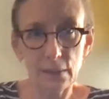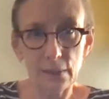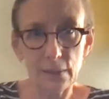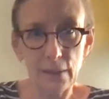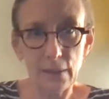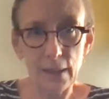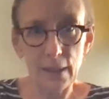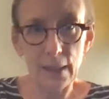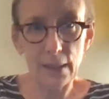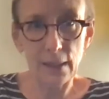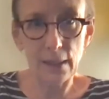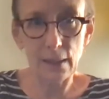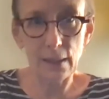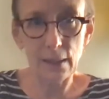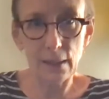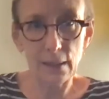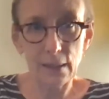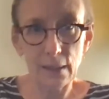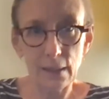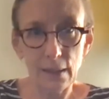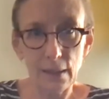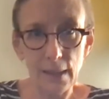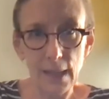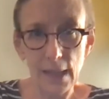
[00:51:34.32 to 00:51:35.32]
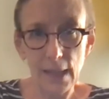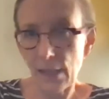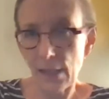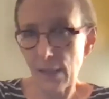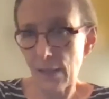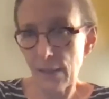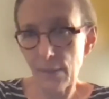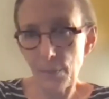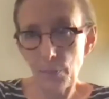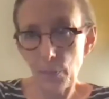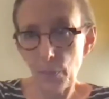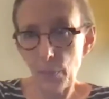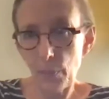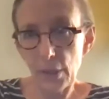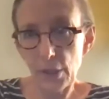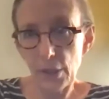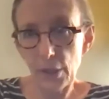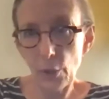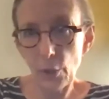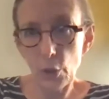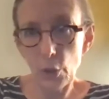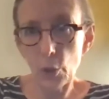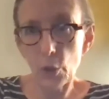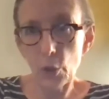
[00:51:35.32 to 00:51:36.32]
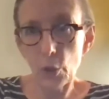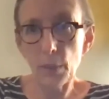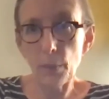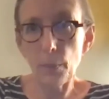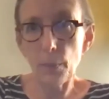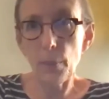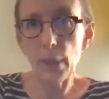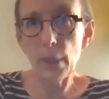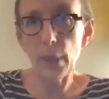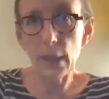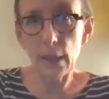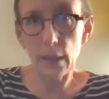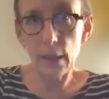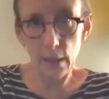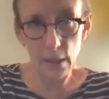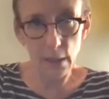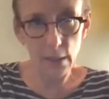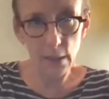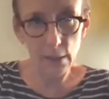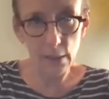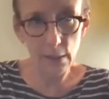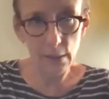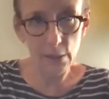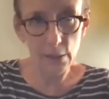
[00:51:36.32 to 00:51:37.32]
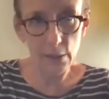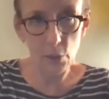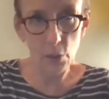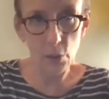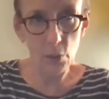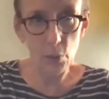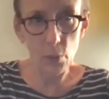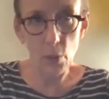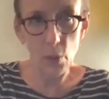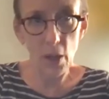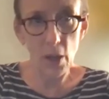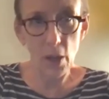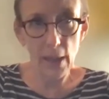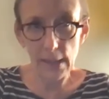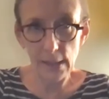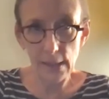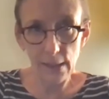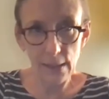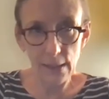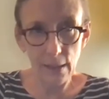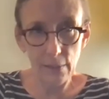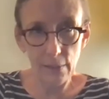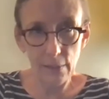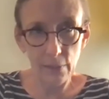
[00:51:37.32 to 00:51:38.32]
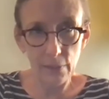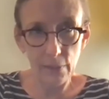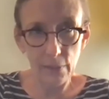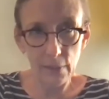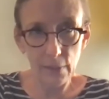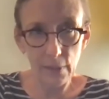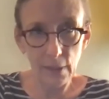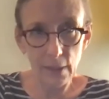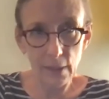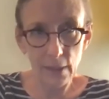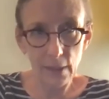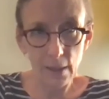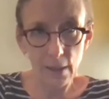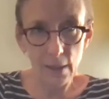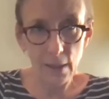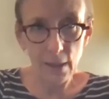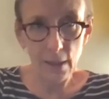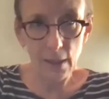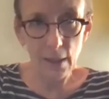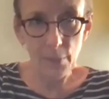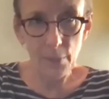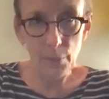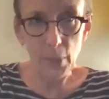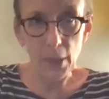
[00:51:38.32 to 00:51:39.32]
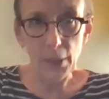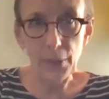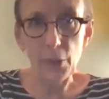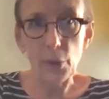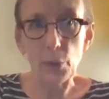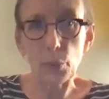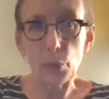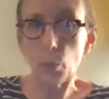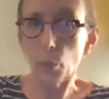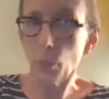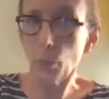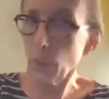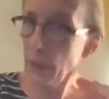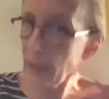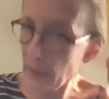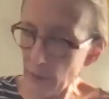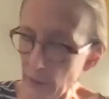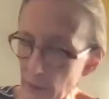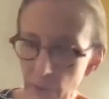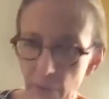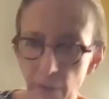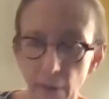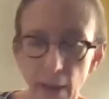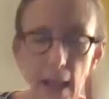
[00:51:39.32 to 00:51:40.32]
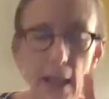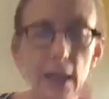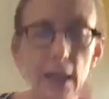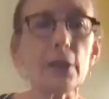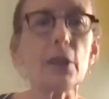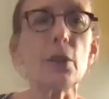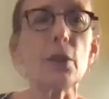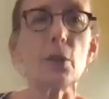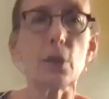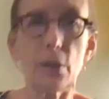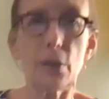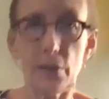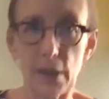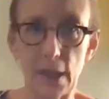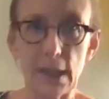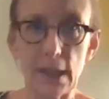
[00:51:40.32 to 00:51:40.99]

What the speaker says: right? That's so you can bill, you do all that stuff. But the real value of the